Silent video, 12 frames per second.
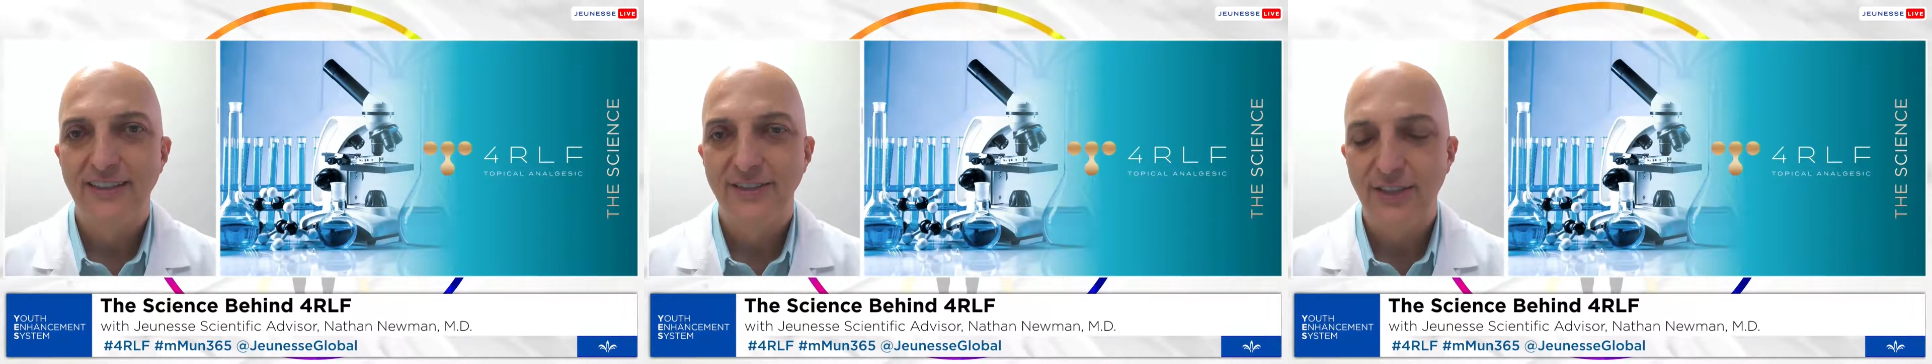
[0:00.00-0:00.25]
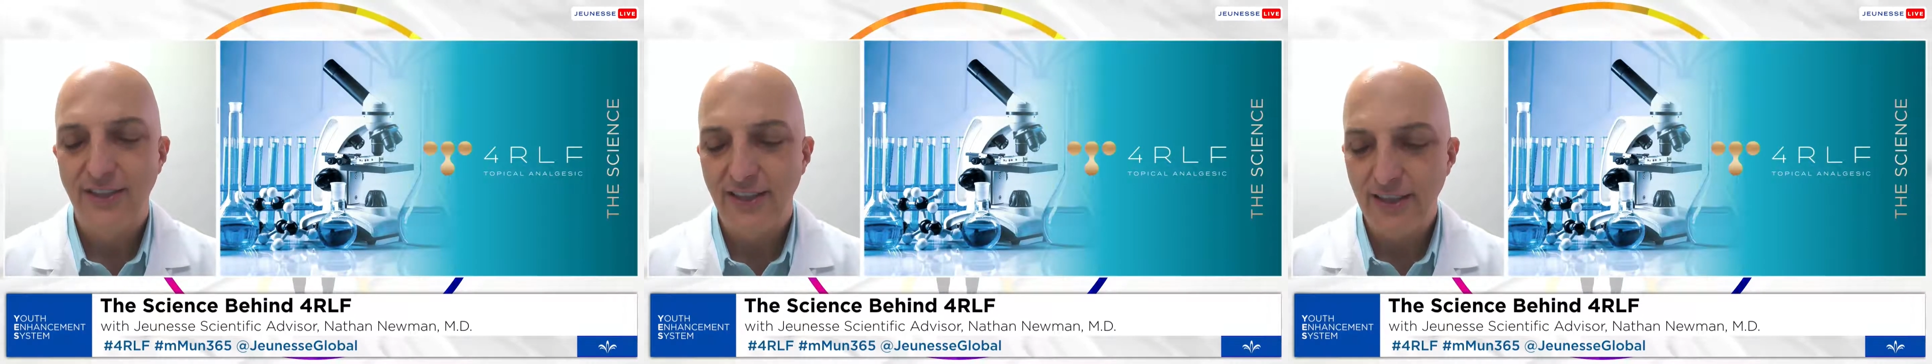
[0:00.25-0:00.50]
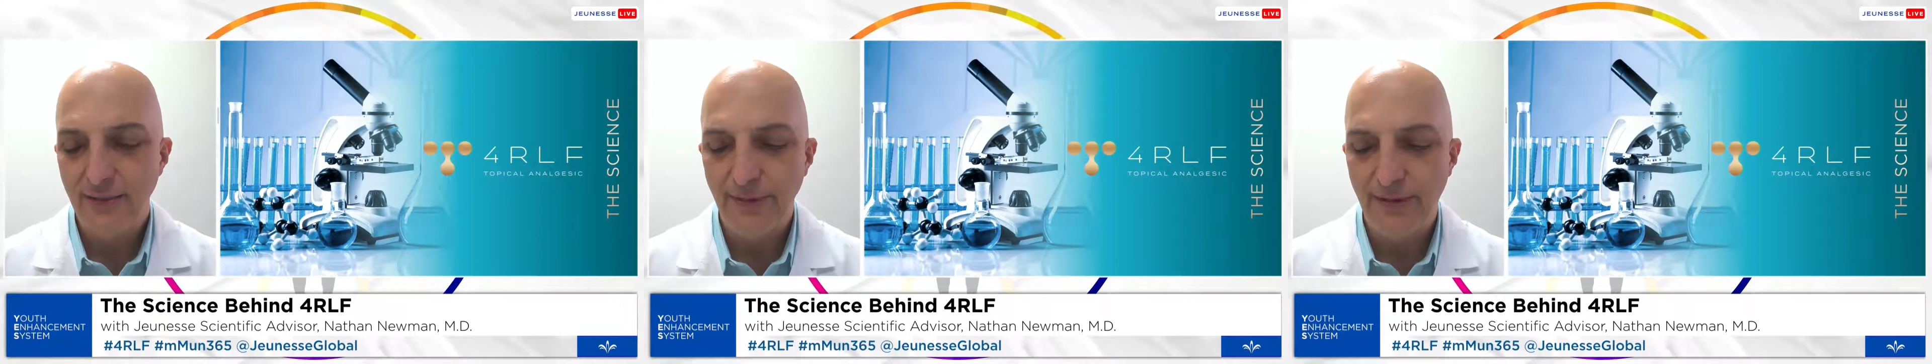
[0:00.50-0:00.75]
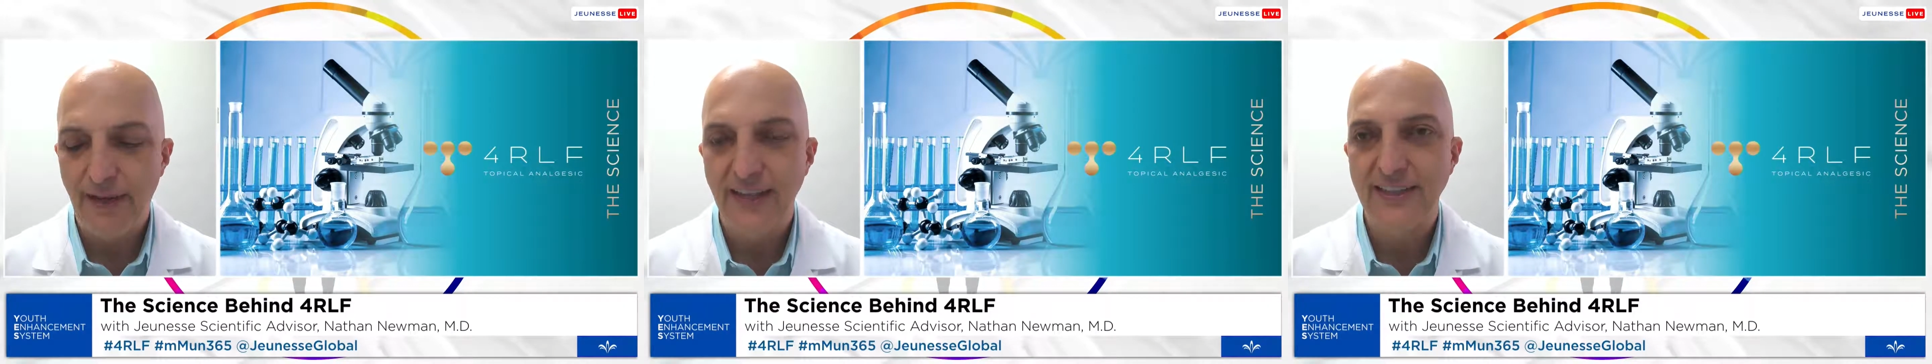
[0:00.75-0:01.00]
So a little
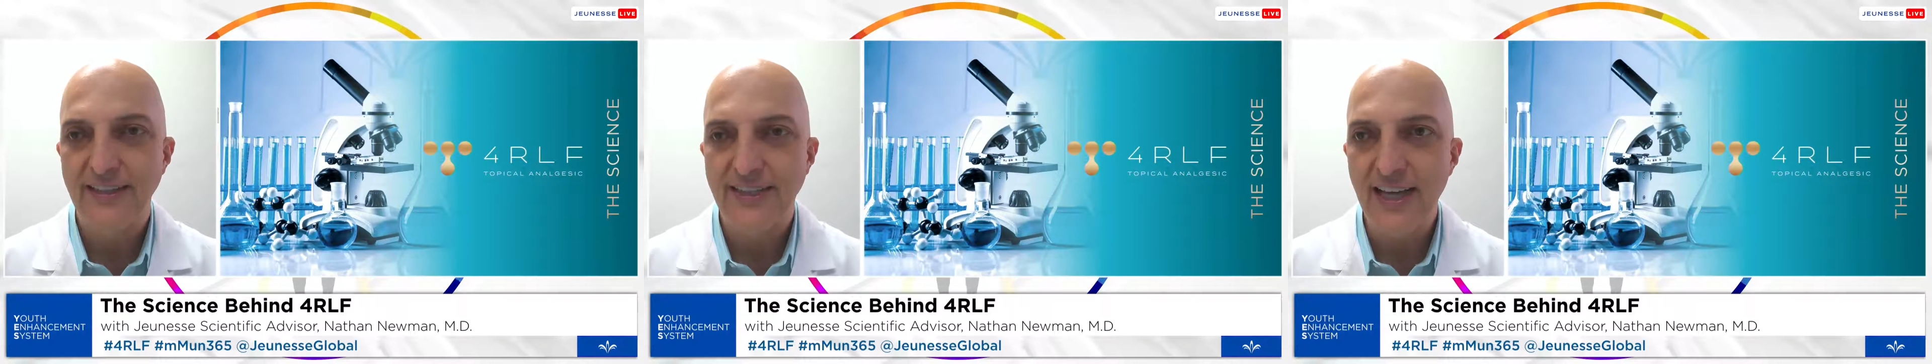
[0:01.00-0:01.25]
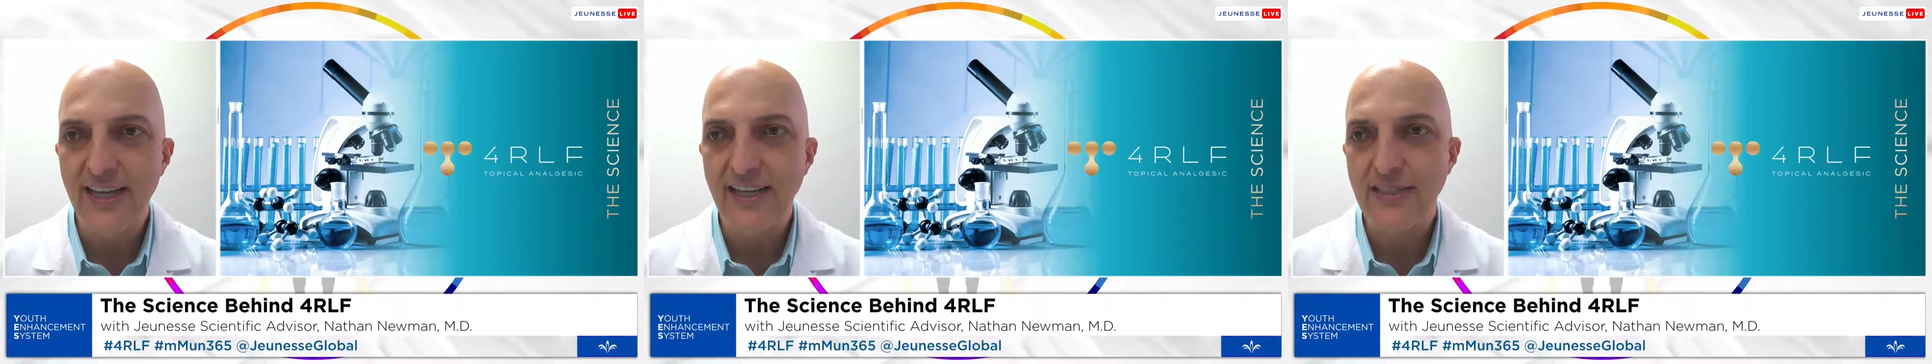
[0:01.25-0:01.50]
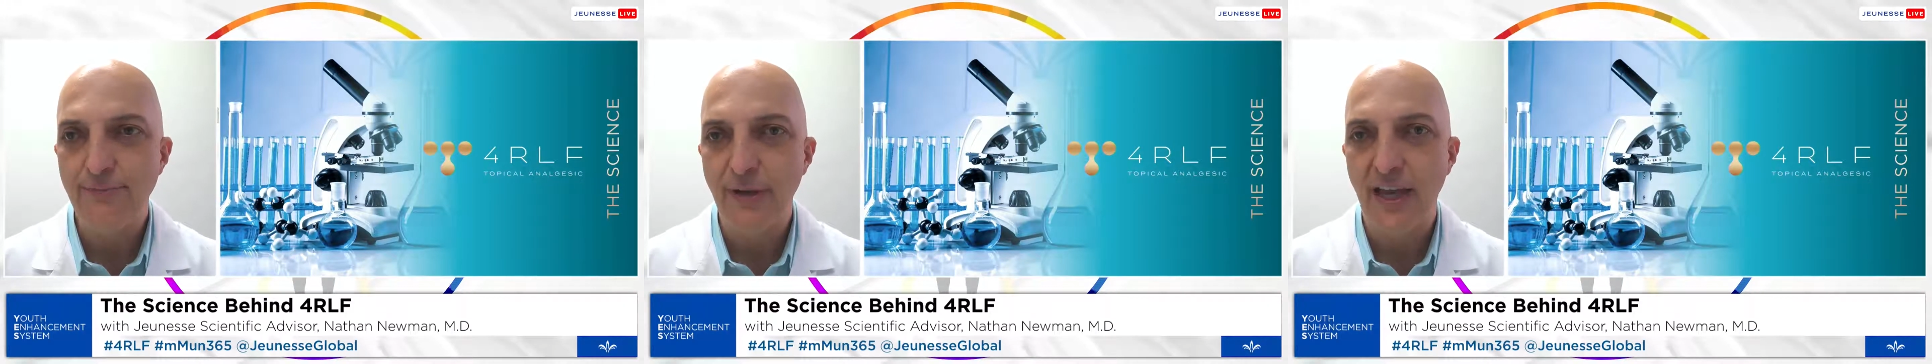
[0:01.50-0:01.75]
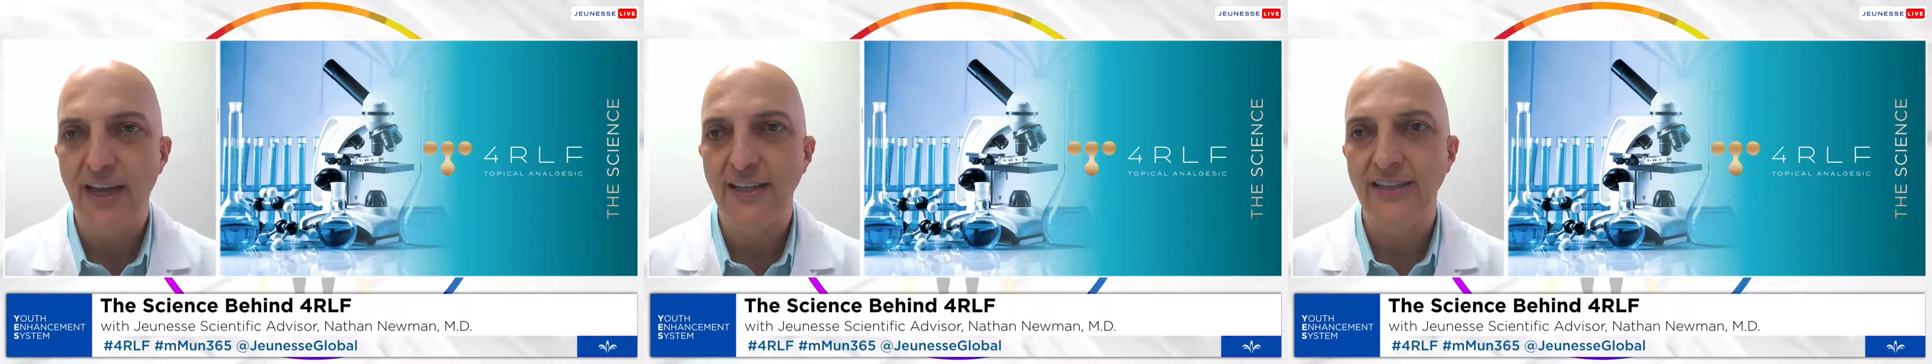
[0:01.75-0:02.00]
bit about the science
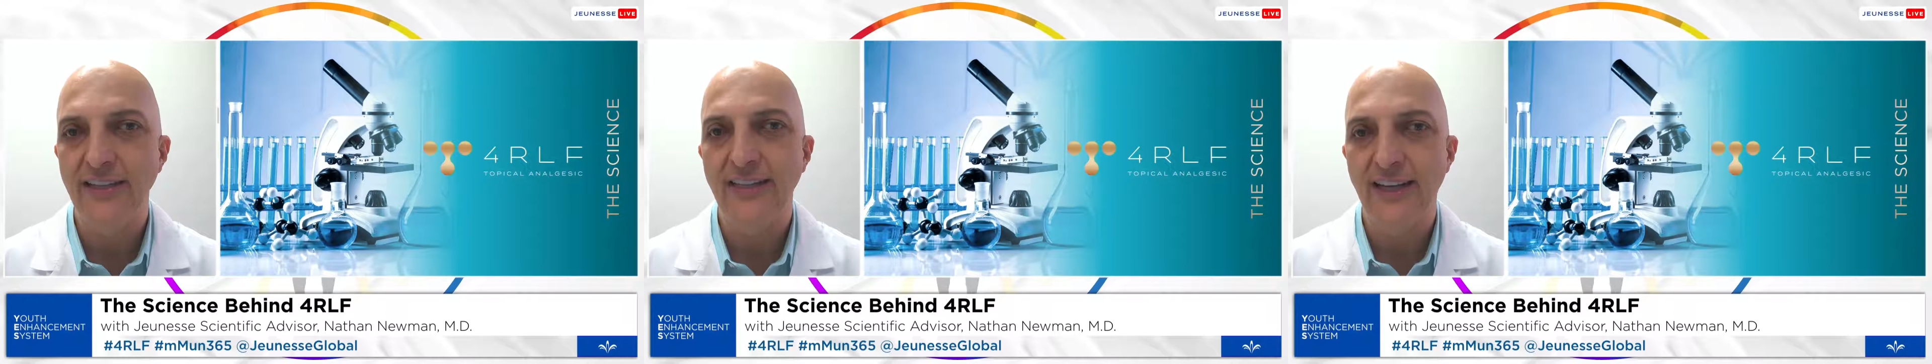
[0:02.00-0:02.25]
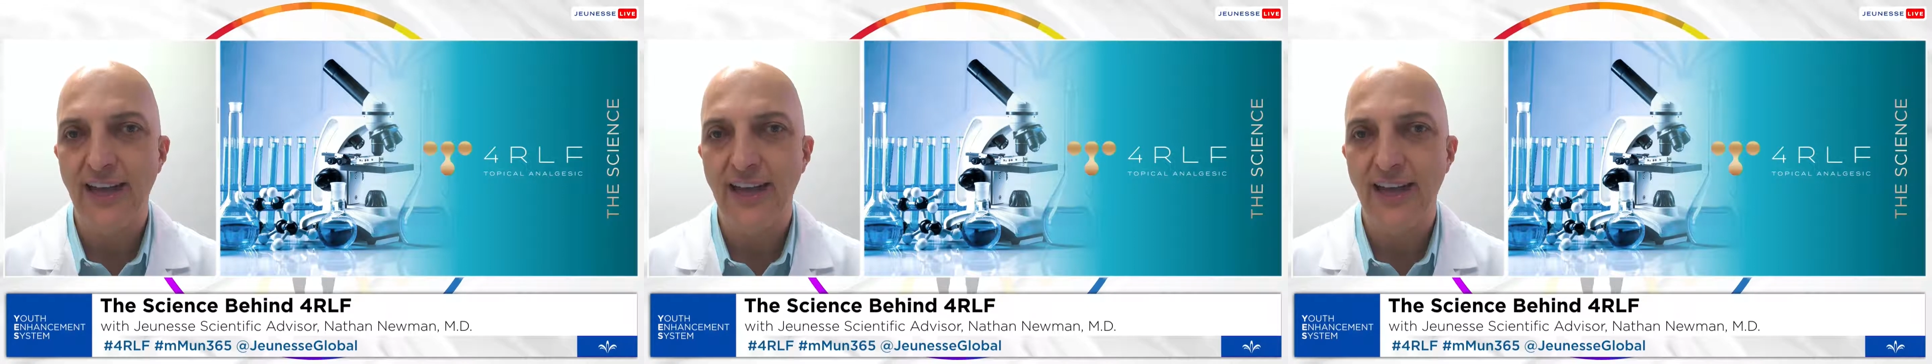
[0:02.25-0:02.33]
behind it